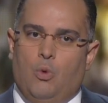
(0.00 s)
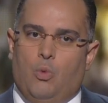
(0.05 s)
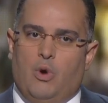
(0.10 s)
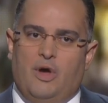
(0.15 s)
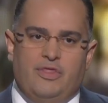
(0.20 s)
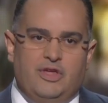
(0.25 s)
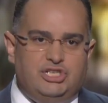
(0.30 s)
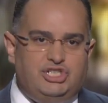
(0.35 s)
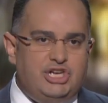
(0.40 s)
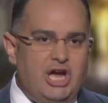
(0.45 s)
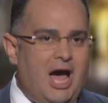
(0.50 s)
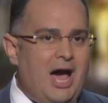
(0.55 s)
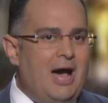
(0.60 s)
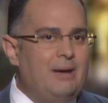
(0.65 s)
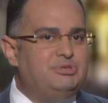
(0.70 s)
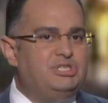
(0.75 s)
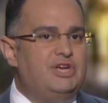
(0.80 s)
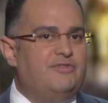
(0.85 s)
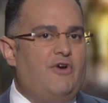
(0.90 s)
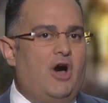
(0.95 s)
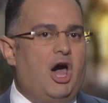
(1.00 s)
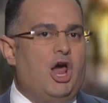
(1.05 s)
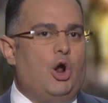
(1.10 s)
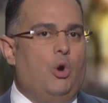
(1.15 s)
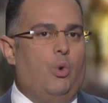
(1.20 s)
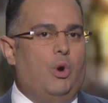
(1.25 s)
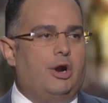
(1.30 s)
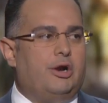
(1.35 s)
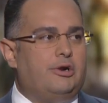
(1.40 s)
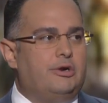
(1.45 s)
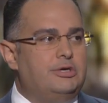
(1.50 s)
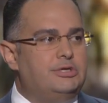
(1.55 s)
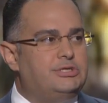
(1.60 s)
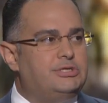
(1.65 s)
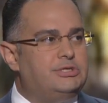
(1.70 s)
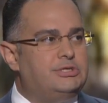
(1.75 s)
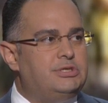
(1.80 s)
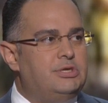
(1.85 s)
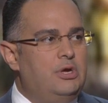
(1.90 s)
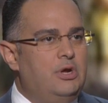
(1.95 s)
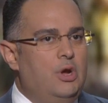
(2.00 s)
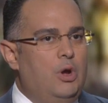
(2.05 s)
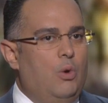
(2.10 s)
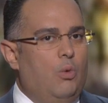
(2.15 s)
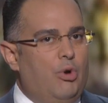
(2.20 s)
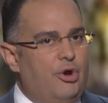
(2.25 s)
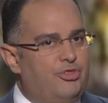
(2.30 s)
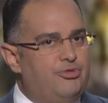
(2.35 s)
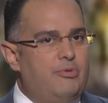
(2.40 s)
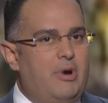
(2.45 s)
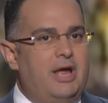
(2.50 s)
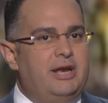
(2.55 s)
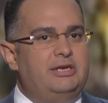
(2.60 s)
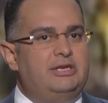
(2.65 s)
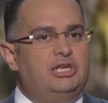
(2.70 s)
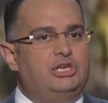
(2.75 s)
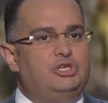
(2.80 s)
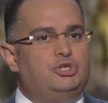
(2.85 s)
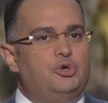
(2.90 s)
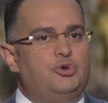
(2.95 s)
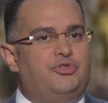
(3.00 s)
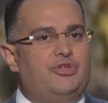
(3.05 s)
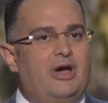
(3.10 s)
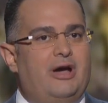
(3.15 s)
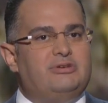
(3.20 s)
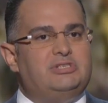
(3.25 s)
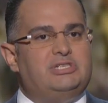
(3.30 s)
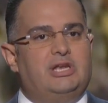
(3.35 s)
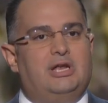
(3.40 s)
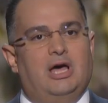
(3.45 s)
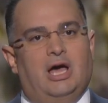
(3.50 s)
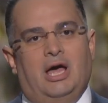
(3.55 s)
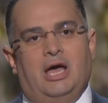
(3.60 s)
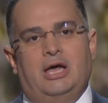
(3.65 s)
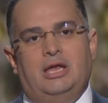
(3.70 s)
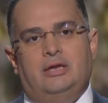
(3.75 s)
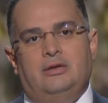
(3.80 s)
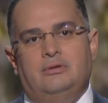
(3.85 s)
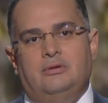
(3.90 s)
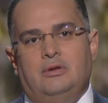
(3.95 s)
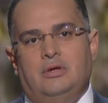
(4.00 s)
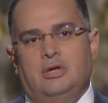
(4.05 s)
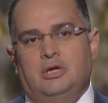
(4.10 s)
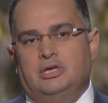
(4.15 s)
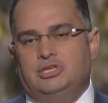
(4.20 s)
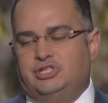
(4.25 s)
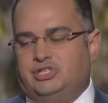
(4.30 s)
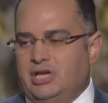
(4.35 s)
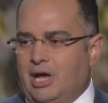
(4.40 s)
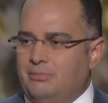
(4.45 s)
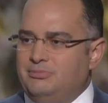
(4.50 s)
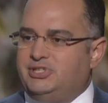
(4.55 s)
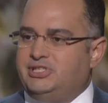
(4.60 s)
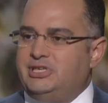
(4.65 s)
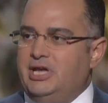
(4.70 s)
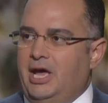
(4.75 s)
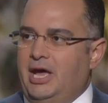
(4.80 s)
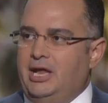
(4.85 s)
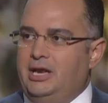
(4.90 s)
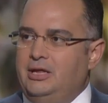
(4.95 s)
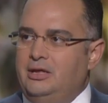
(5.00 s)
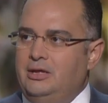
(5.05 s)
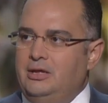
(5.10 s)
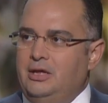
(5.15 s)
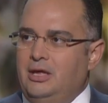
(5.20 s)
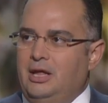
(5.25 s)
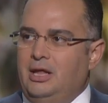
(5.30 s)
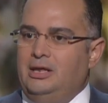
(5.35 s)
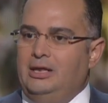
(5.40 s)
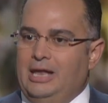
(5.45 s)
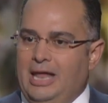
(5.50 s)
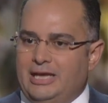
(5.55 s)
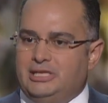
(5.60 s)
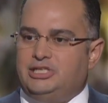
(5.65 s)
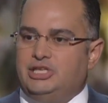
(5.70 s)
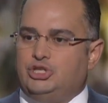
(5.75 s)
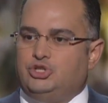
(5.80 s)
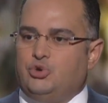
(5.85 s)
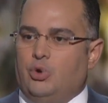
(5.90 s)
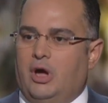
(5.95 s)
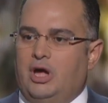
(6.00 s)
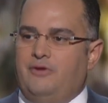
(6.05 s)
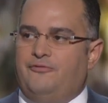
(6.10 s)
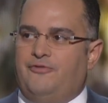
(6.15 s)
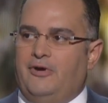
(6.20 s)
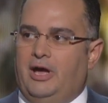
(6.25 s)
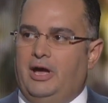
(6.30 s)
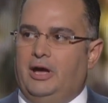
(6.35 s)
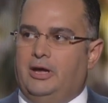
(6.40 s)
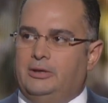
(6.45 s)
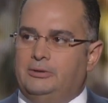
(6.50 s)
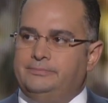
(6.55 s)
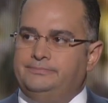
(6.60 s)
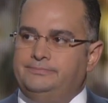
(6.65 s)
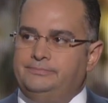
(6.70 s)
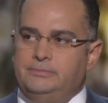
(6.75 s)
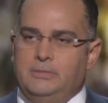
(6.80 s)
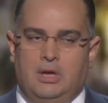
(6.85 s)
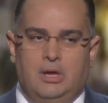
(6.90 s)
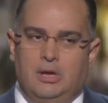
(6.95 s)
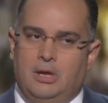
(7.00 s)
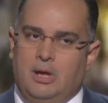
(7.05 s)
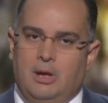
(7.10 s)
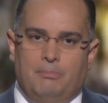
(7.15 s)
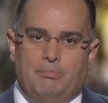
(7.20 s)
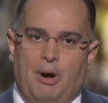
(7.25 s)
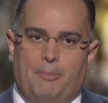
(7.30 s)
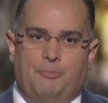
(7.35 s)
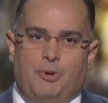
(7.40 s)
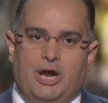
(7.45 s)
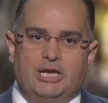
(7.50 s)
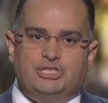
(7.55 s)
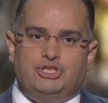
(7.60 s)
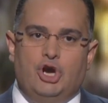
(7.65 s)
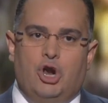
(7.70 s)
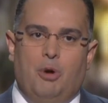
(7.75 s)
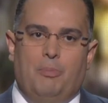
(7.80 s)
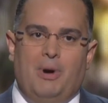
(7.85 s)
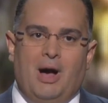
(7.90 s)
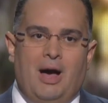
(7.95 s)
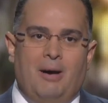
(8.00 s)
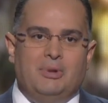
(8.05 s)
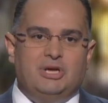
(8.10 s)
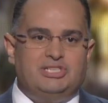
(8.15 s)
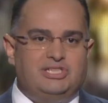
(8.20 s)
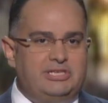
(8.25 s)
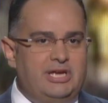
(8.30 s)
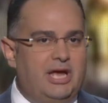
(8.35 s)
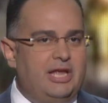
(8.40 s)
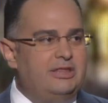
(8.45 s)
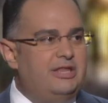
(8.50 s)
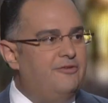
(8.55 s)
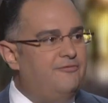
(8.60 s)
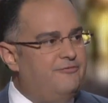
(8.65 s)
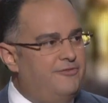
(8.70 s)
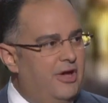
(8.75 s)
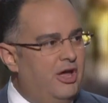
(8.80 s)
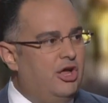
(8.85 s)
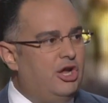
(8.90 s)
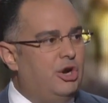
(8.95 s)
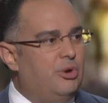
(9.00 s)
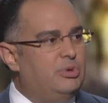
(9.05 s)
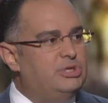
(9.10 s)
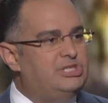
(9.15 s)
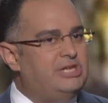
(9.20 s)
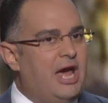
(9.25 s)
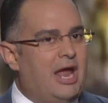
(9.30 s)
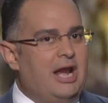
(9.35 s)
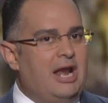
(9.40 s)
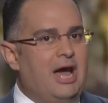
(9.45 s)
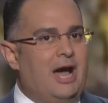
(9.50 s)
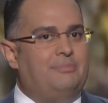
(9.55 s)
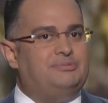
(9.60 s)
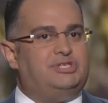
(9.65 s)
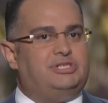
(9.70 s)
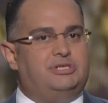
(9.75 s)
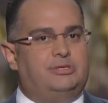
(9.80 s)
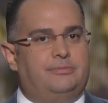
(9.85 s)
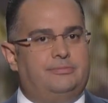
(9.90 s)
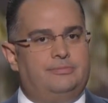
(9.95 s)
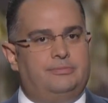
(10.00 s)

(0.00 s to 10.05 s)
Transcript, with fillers: When the jobs of auto workers were threatened in 2009, some said, let Detroit fail. But President Obama said that failure was not an option.